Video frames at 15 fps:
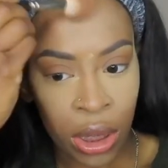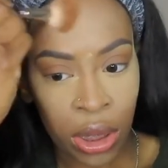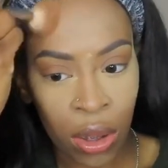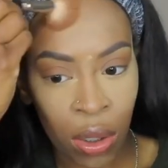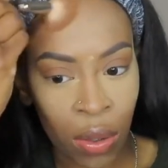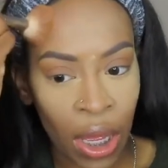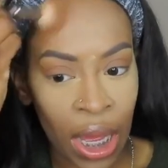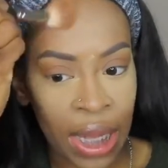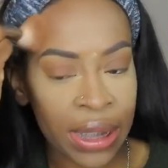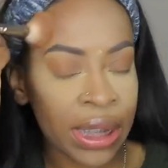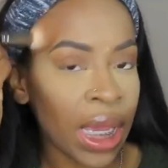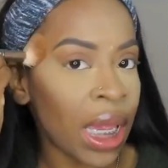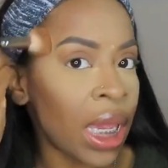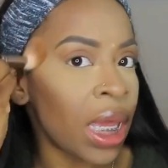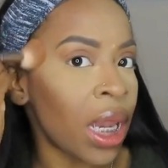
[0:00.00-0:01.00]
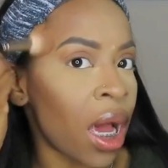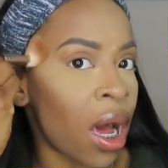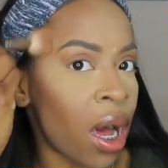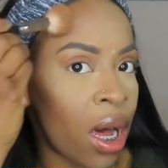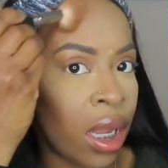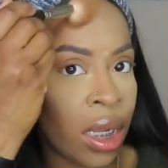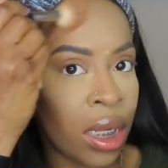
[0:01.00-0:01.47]
So I take it
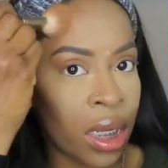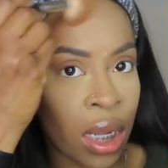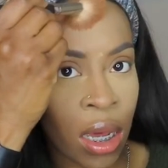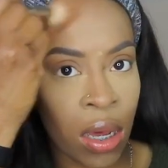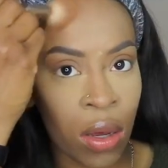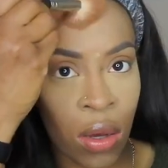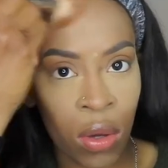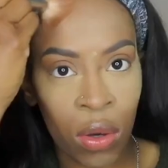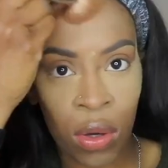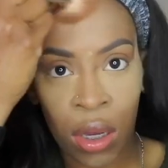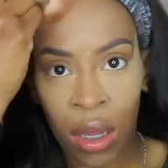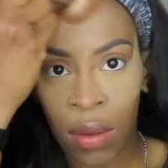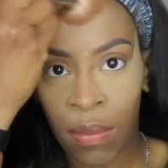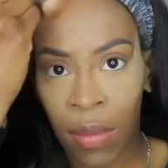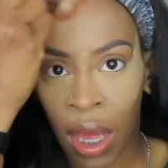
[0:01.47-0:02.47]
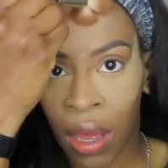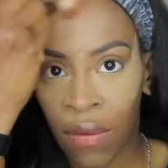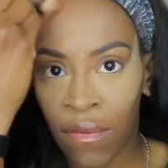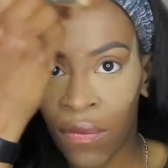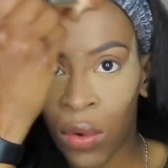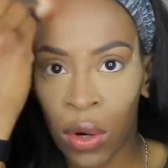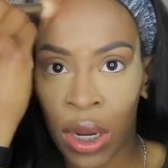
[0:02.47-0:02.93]
all along my
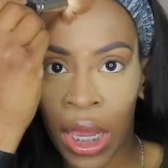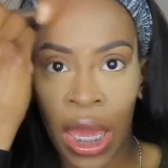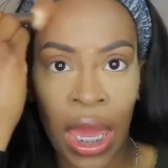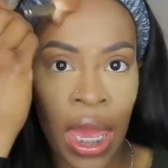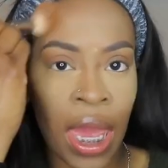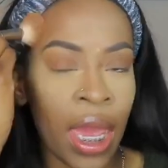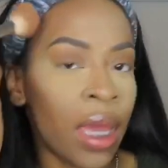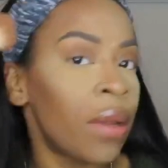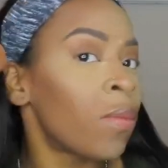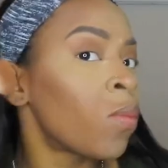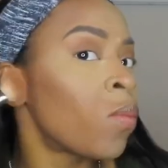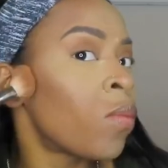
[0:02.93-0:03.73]
forehead.